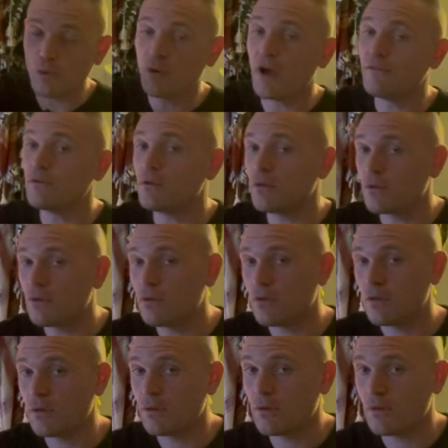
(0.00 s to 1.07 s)
level.
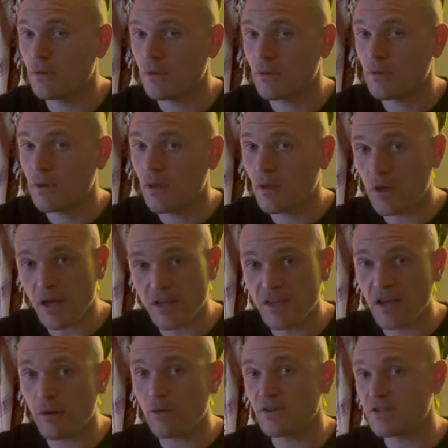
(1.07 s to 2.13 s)
I
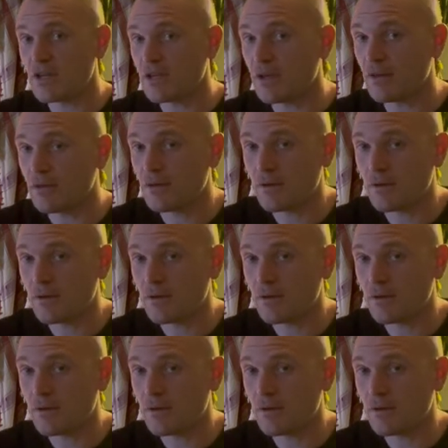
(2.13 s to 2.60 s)
guarantee it.